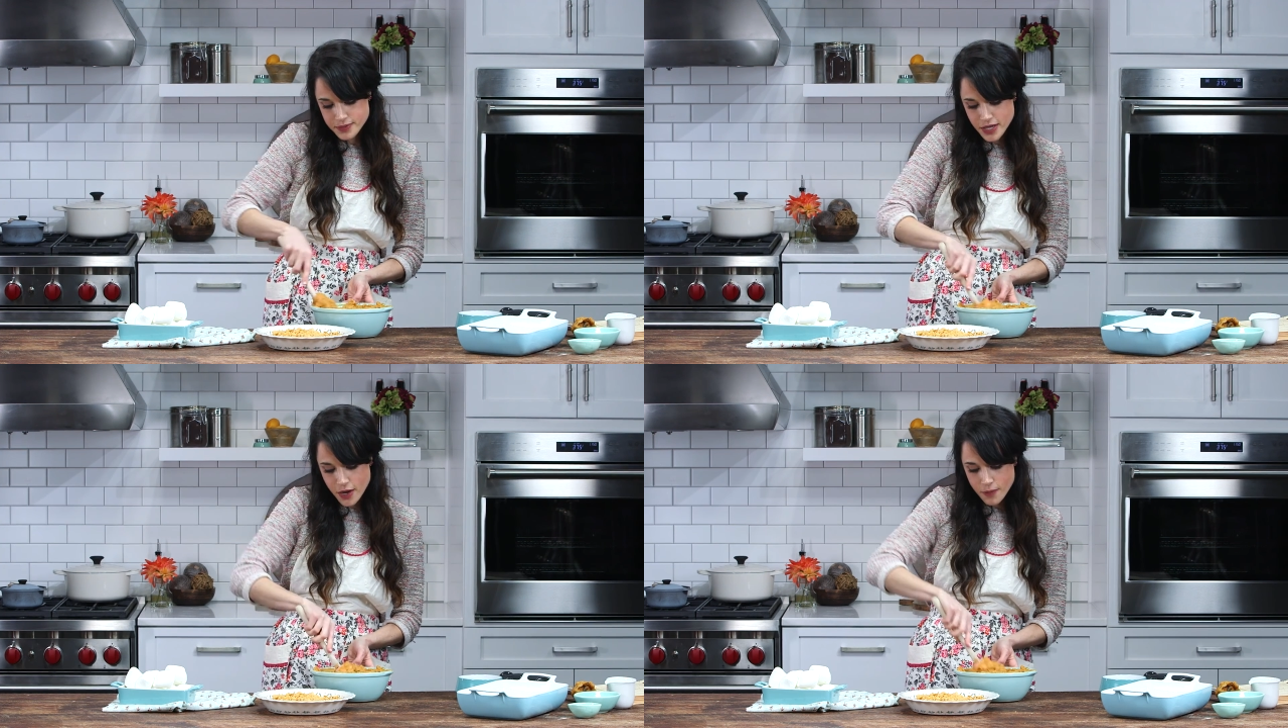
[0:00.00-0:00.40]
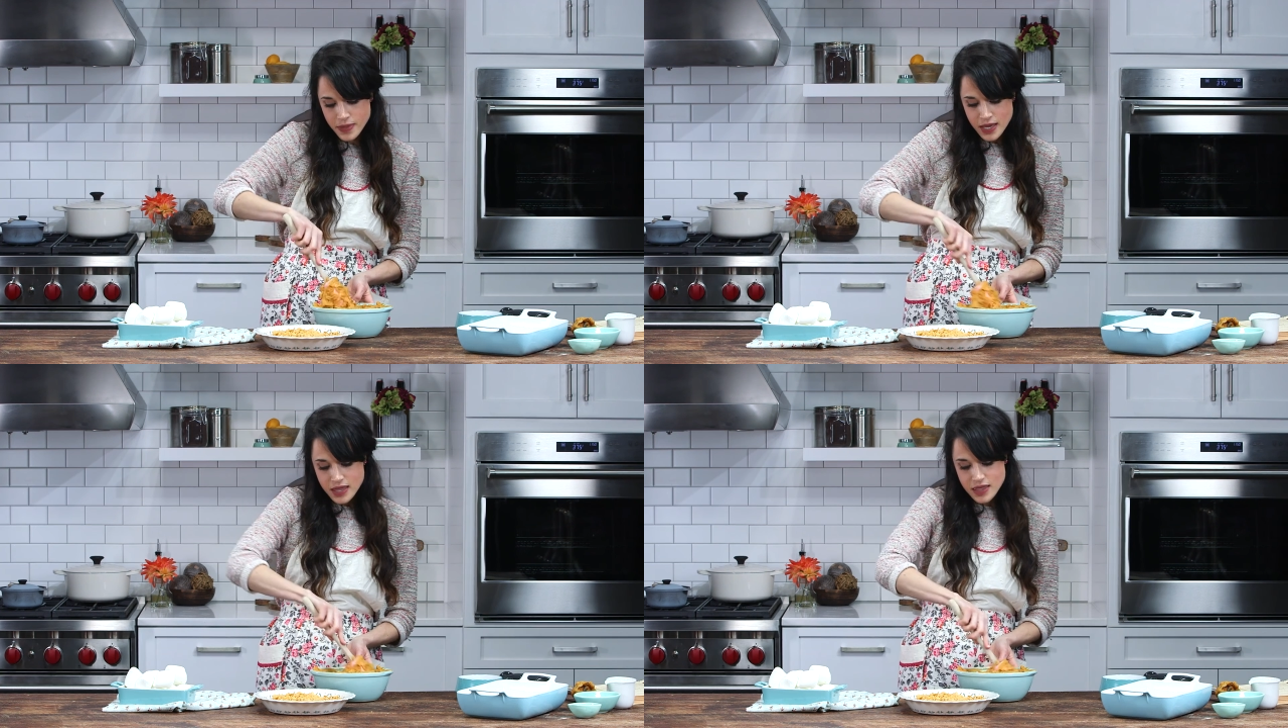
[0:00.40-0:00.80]
So
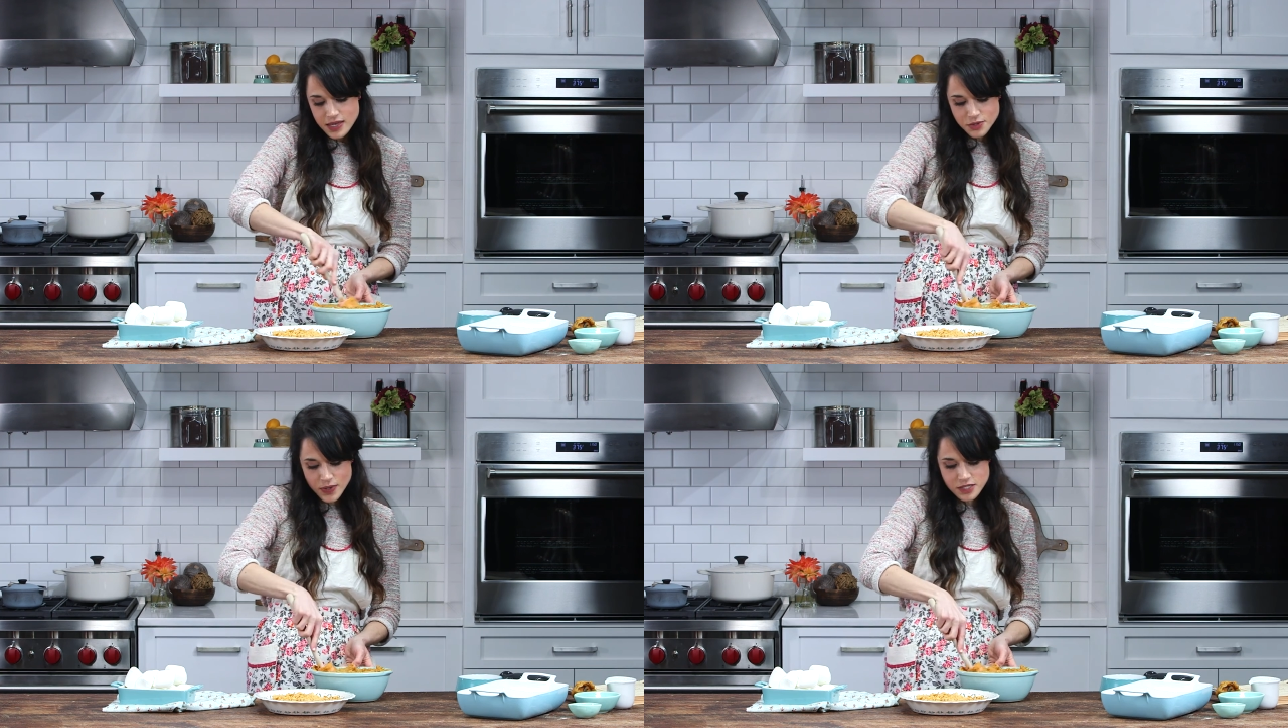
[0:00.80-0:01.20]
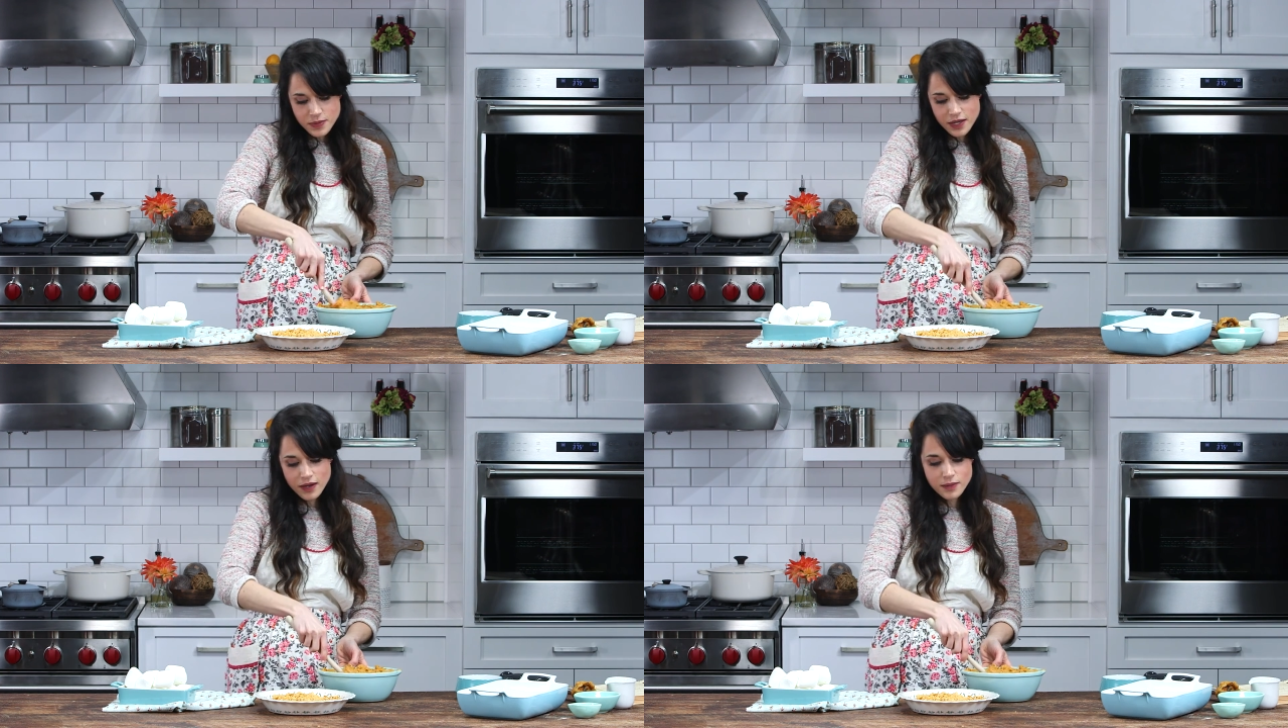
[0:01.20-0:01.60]
this
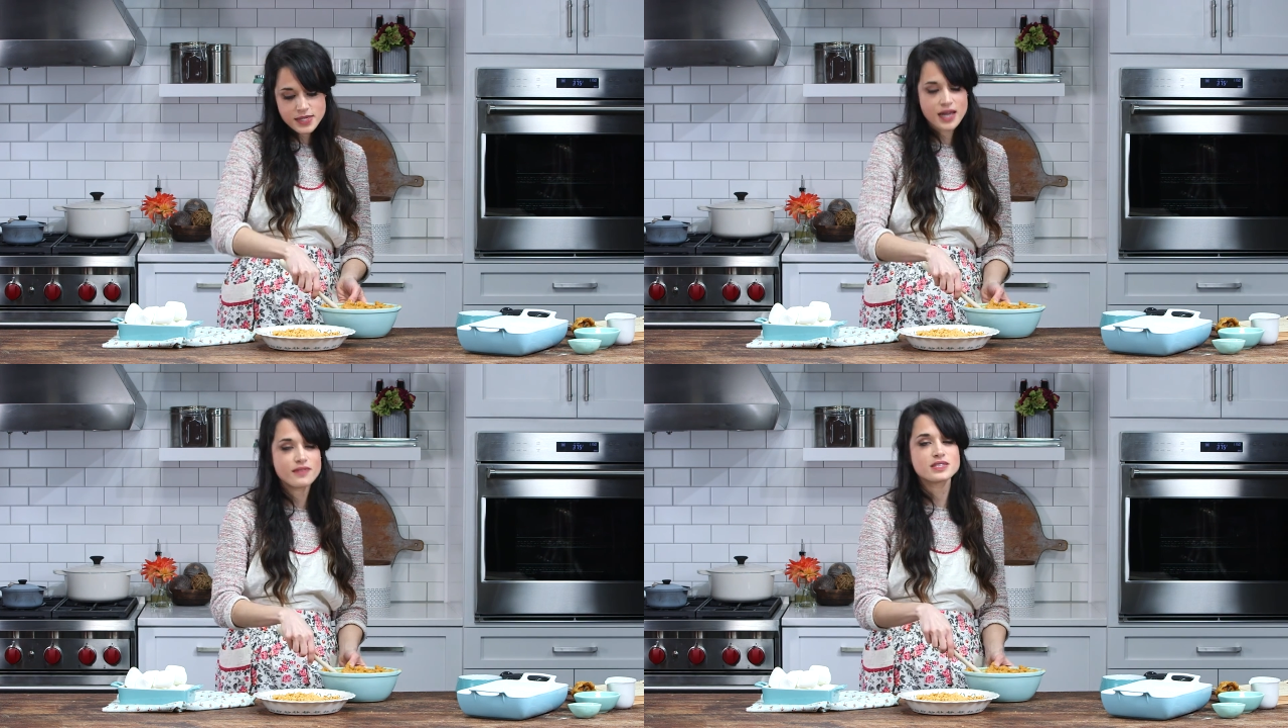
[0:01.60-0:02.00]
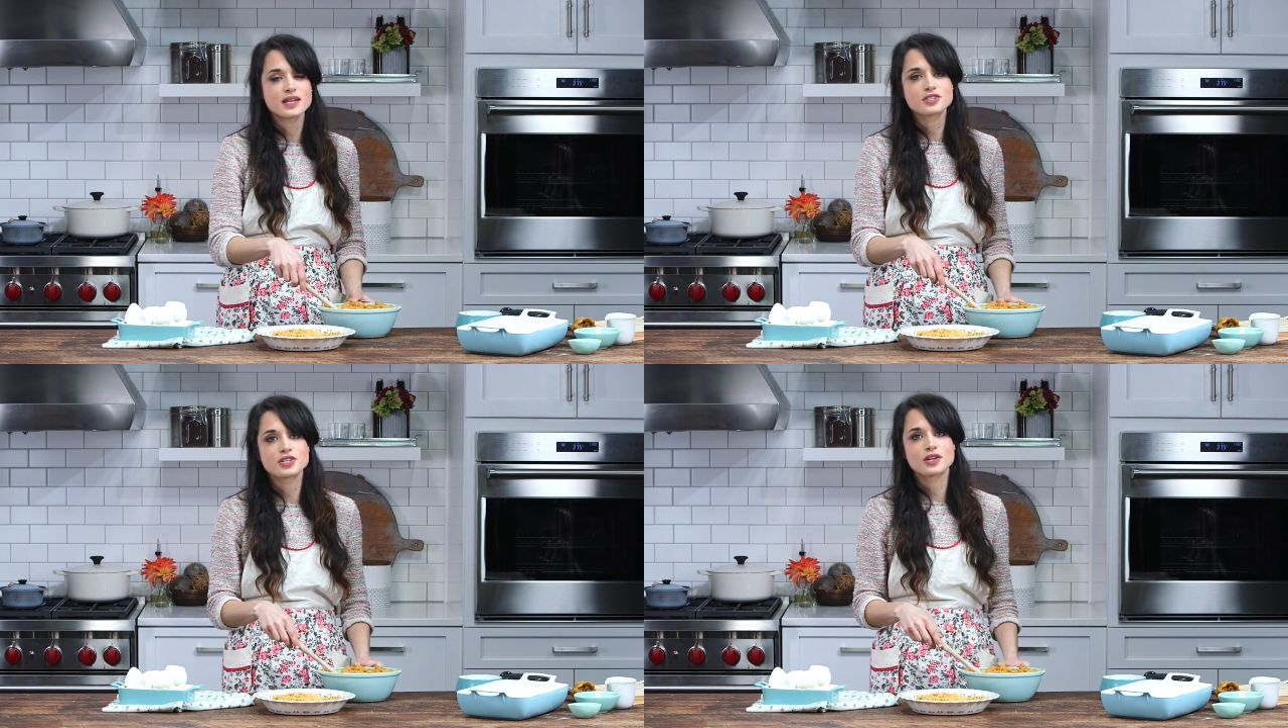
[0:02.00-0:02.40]
recipe comes out of a
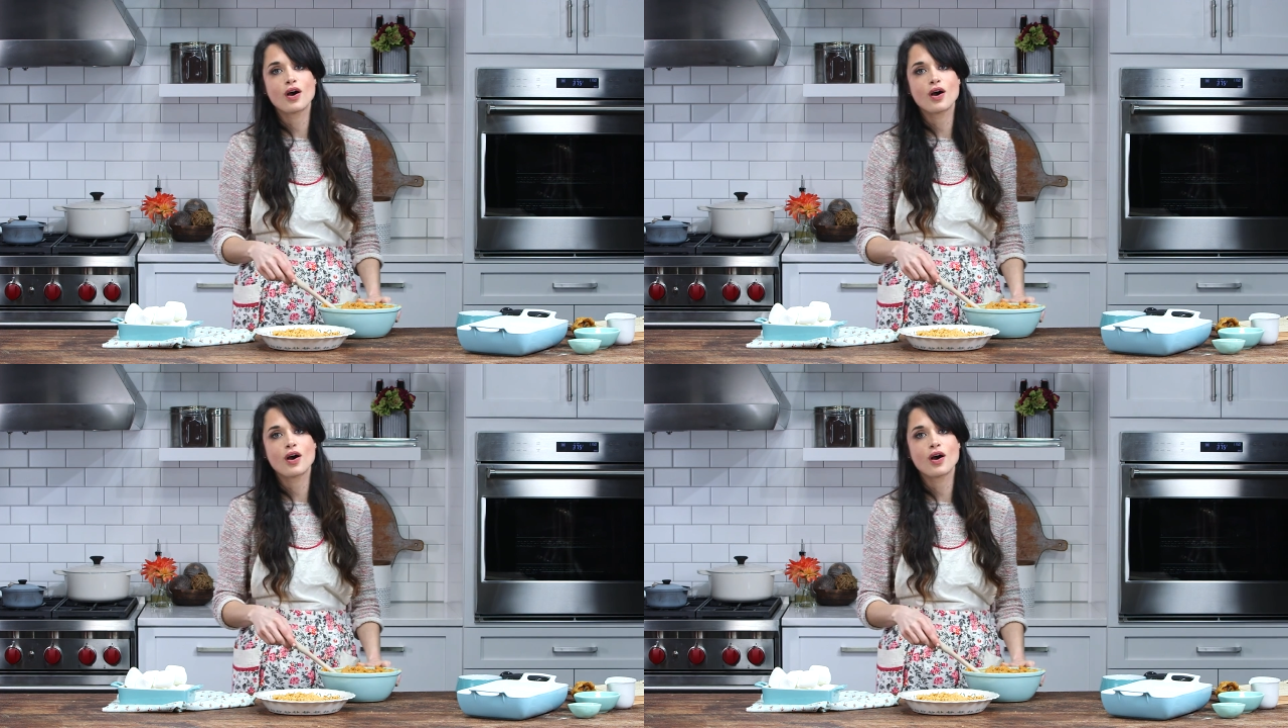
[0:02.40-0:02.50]
section